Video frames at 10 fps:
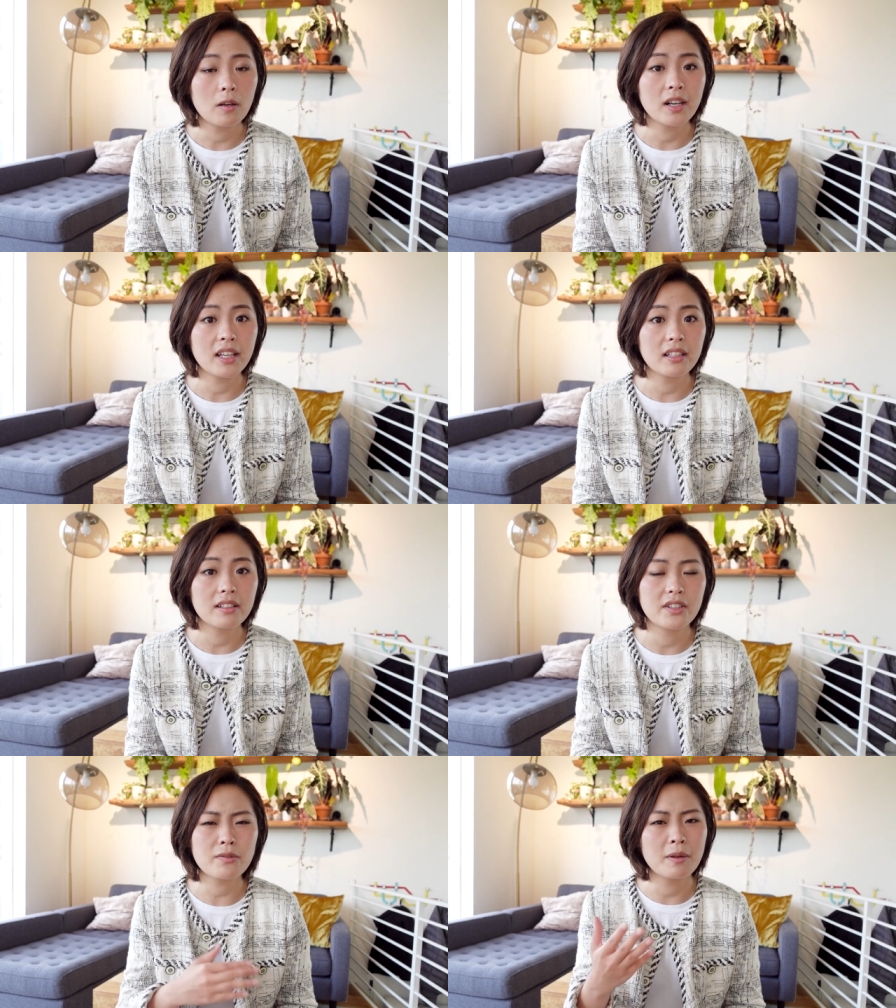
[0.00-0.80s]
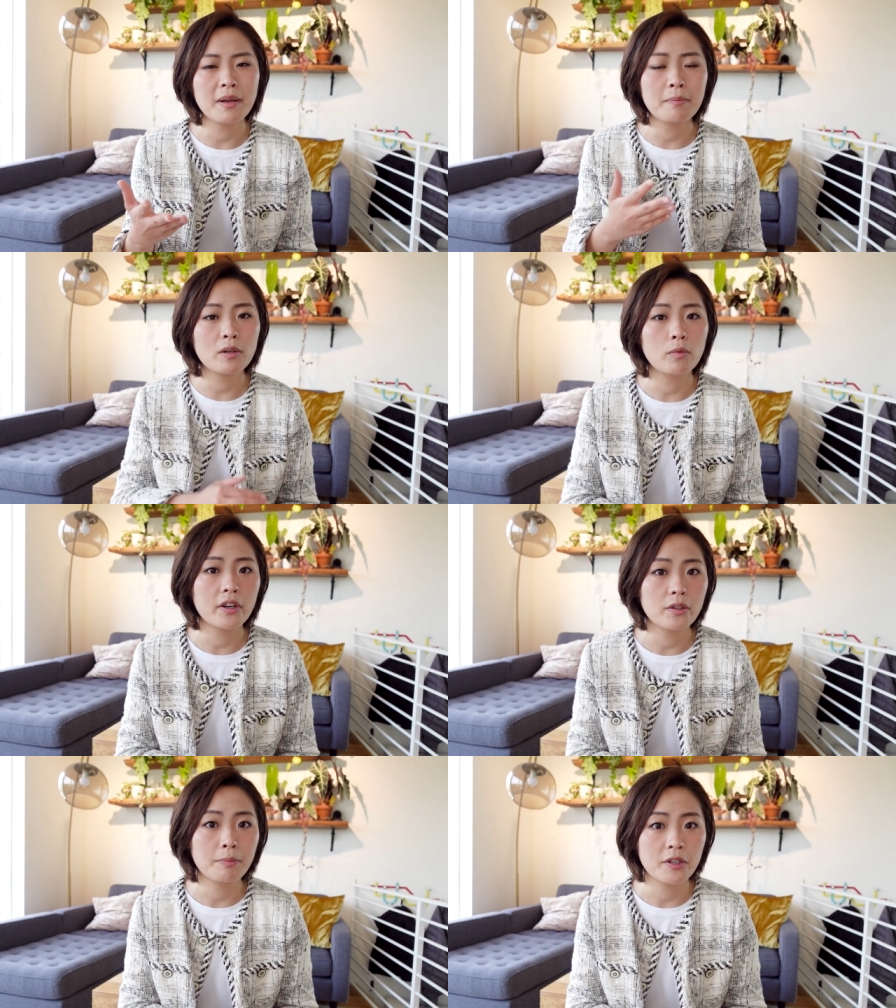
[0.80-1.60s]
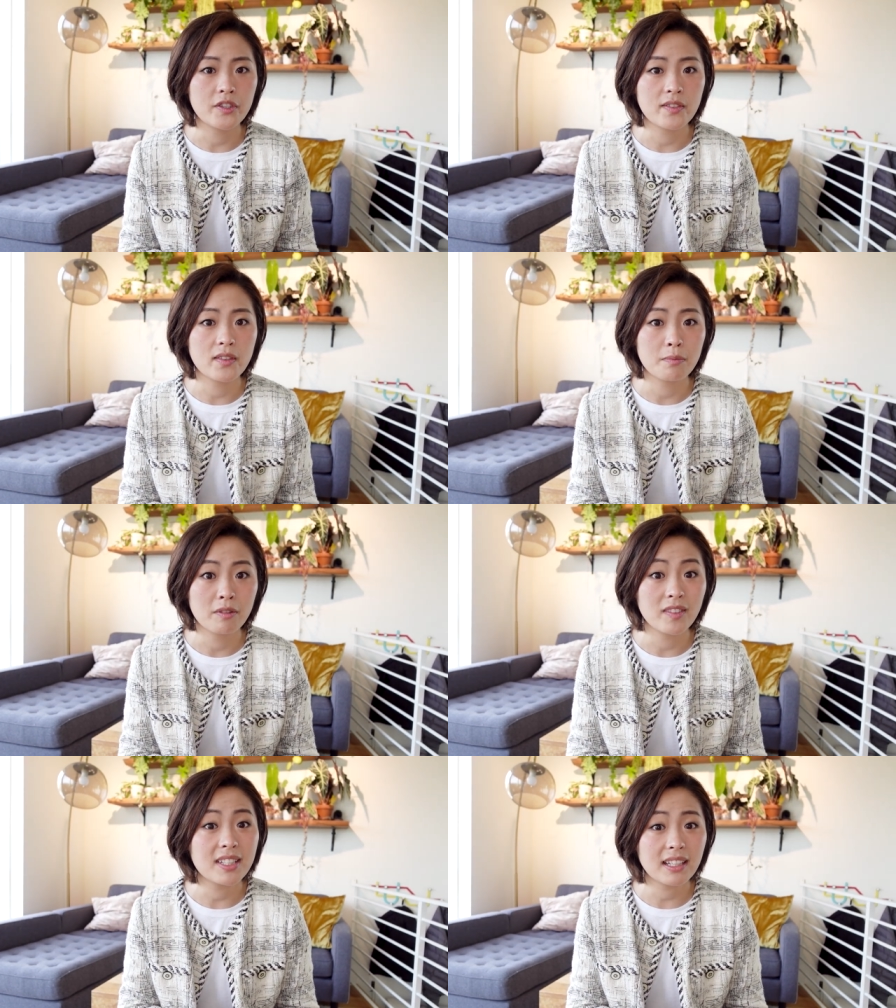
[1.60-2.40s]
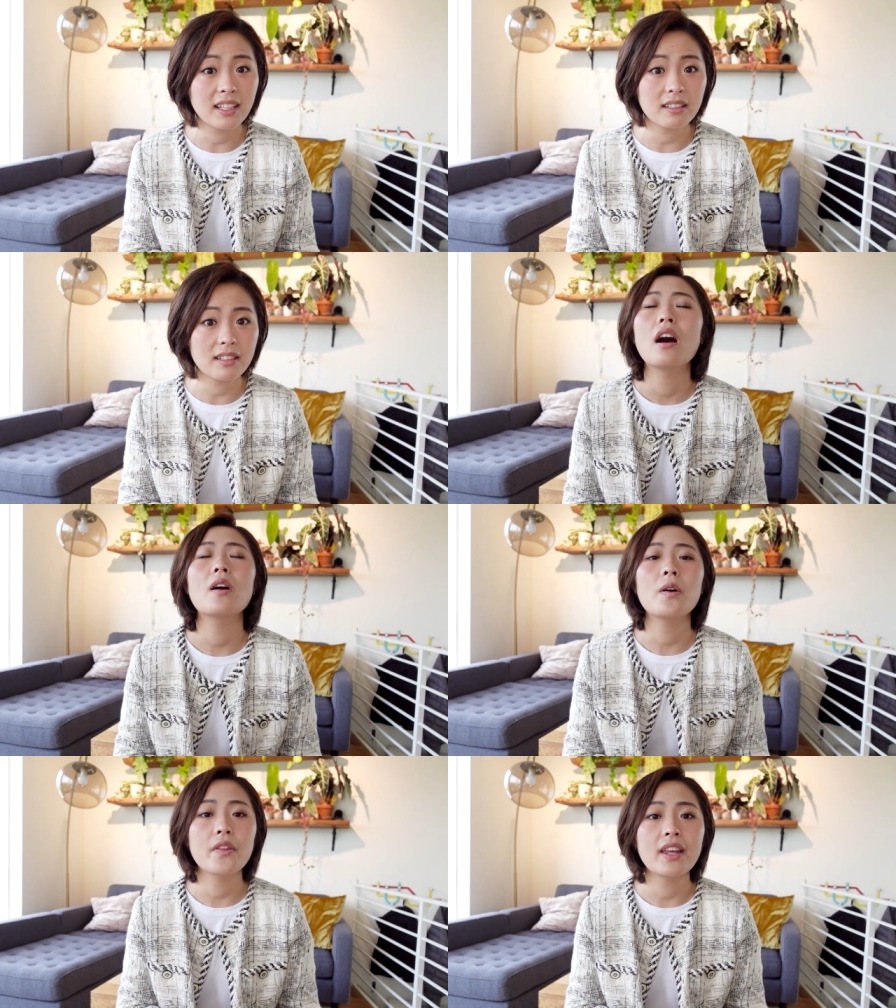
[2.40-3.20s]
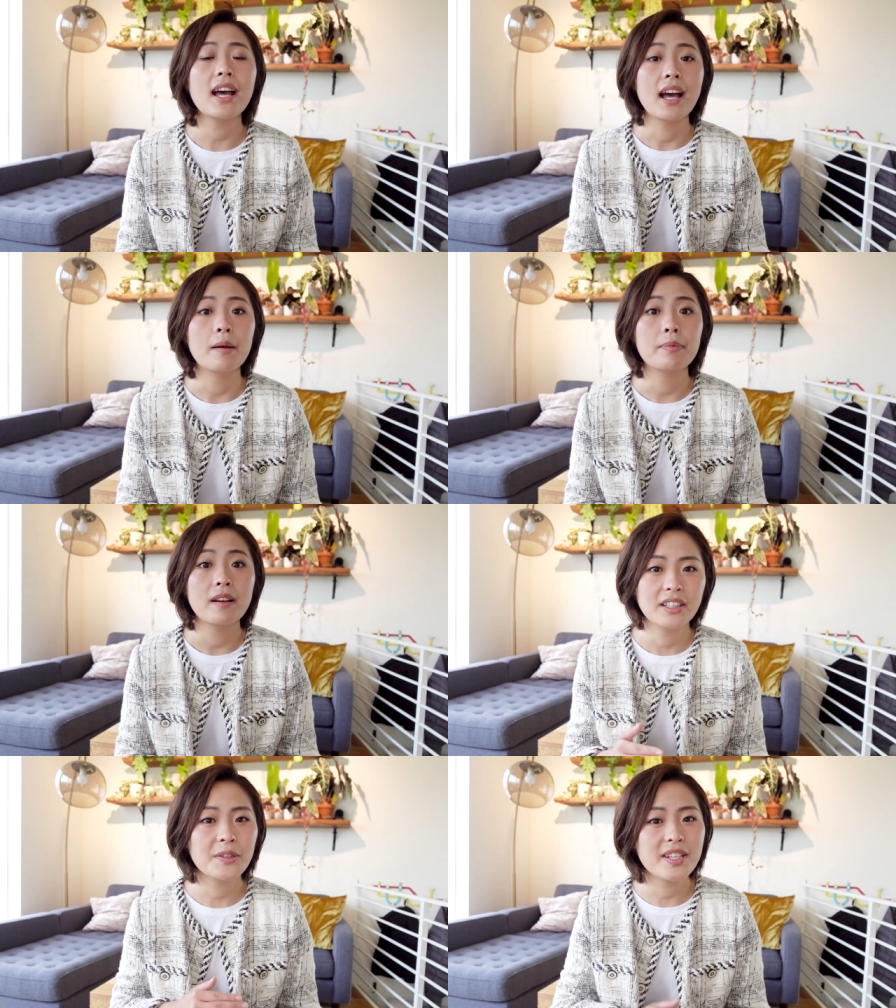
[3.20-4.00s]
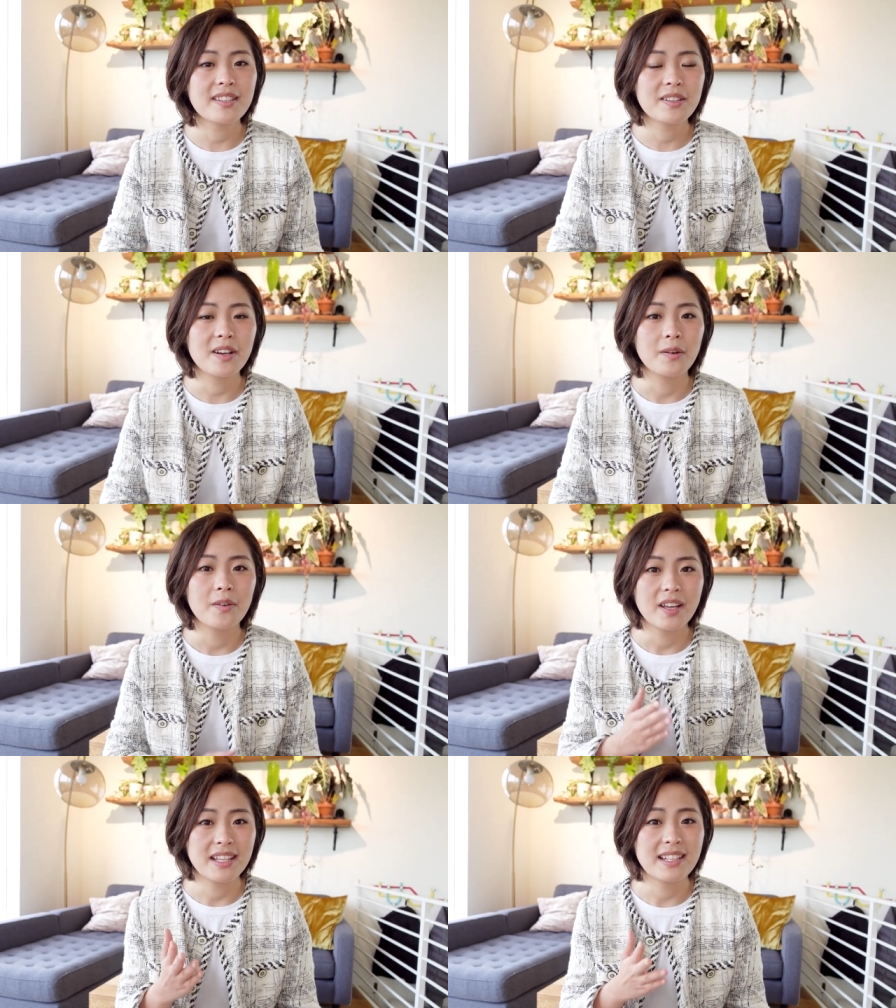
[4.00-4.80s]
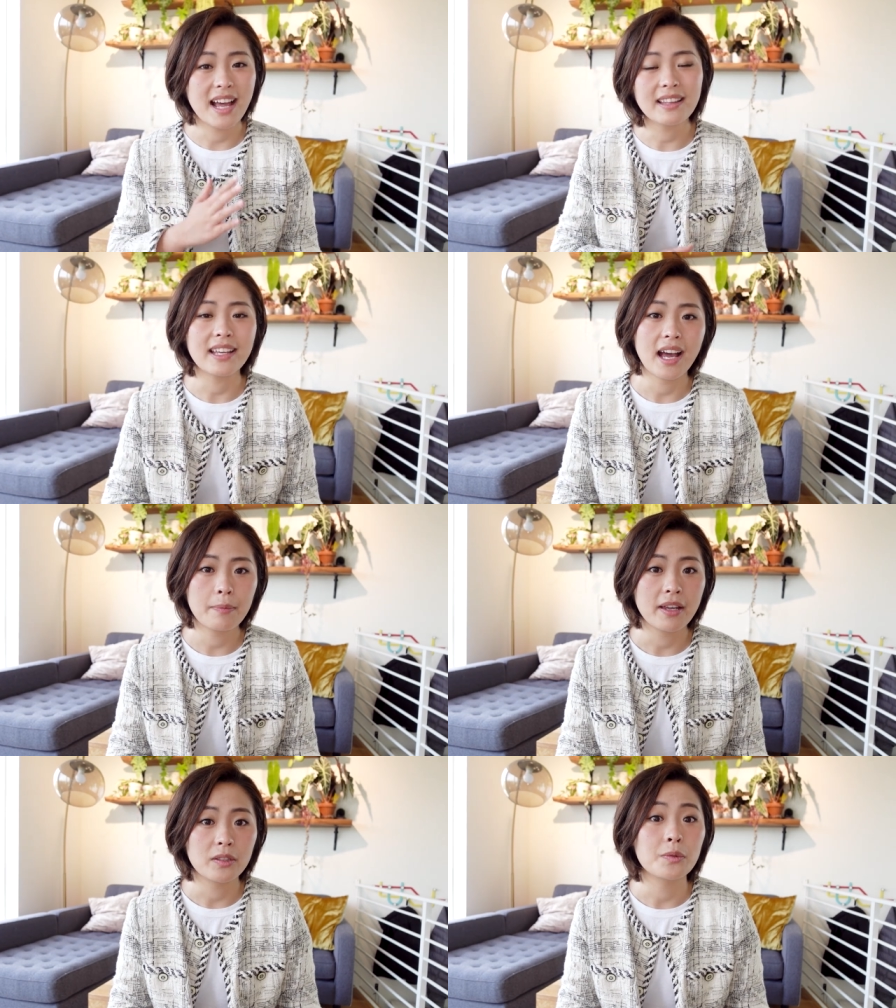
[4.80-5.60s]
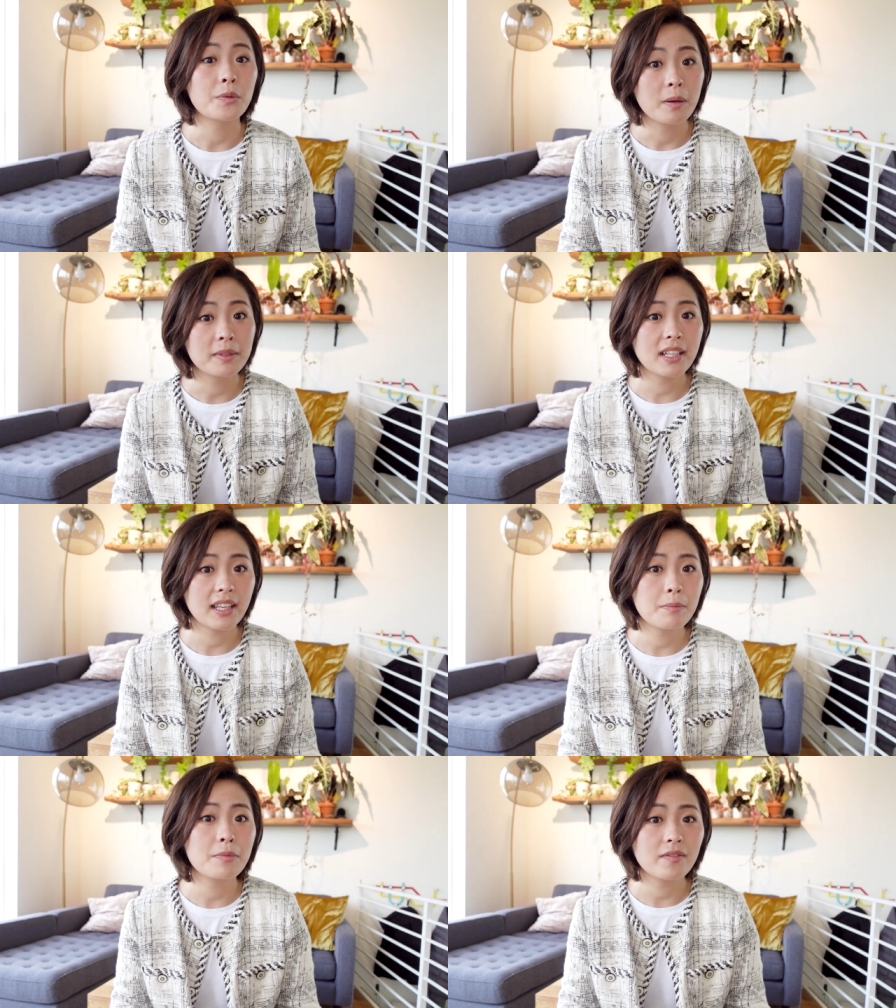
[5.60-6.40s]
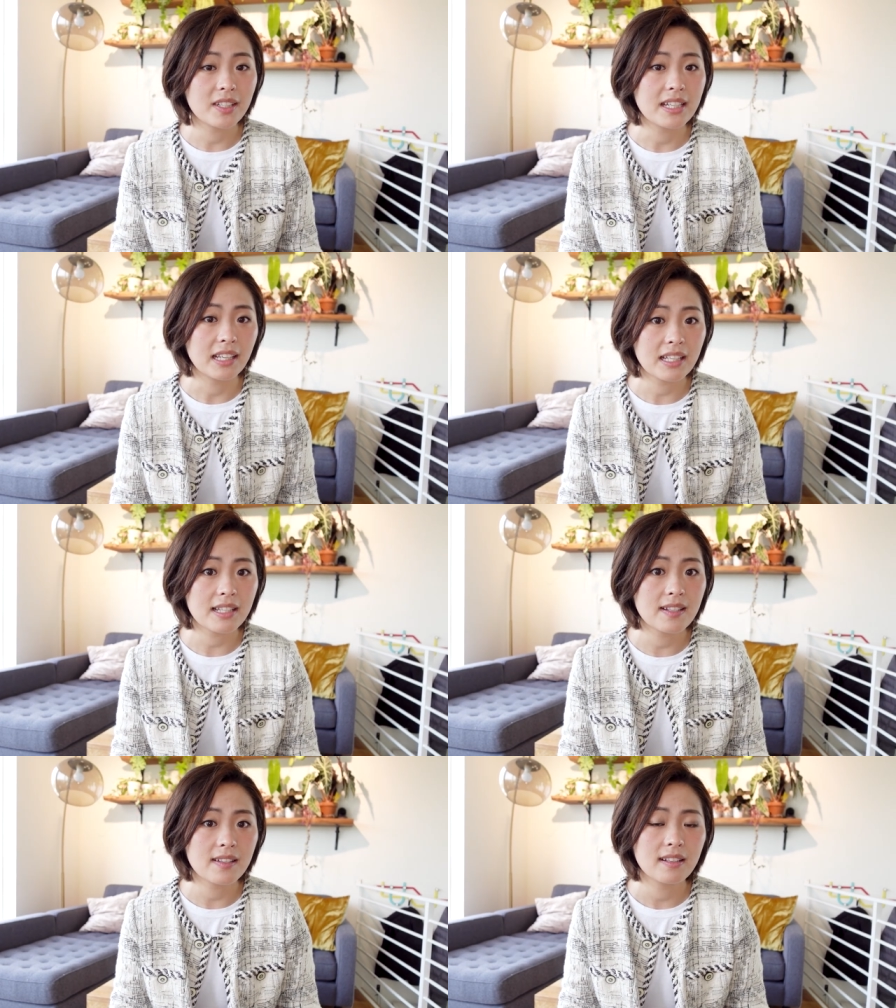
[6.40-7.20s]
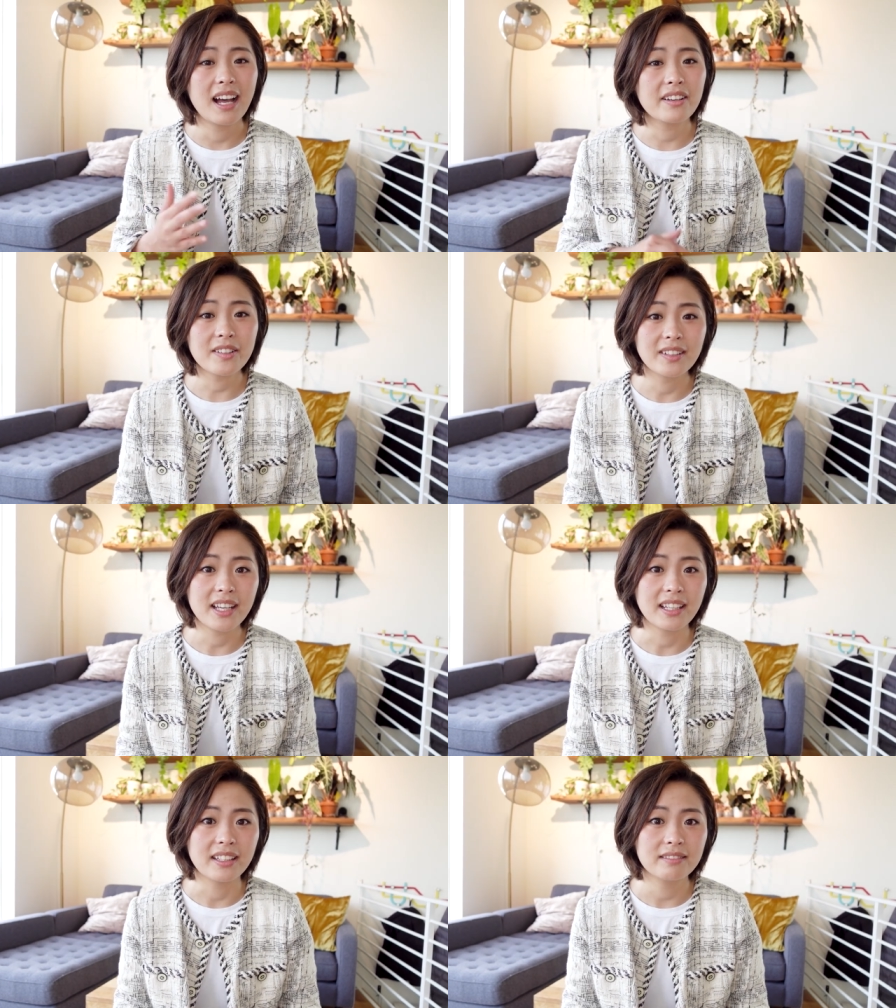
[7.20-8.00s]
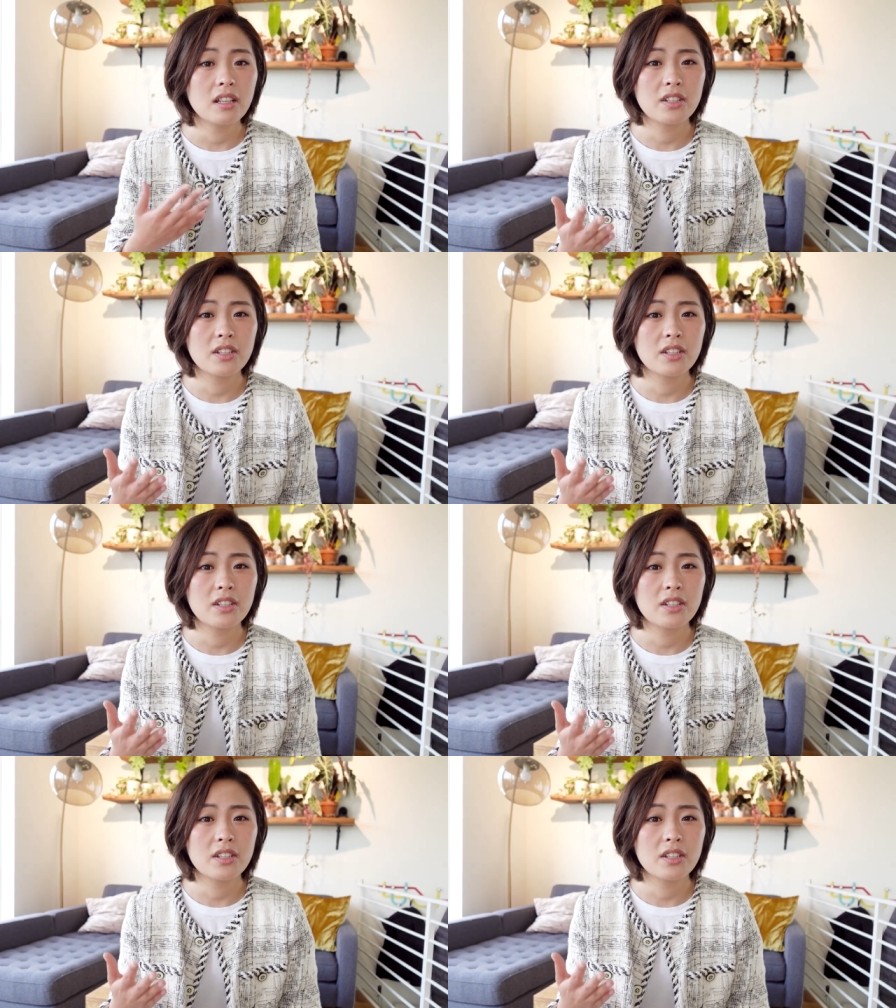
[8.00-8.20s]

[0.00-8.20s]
All right. Do you remember where you purchased the movie ticket? Oh, that app. Curious to know, is that the app that you normally get movie tickets? How do you like it?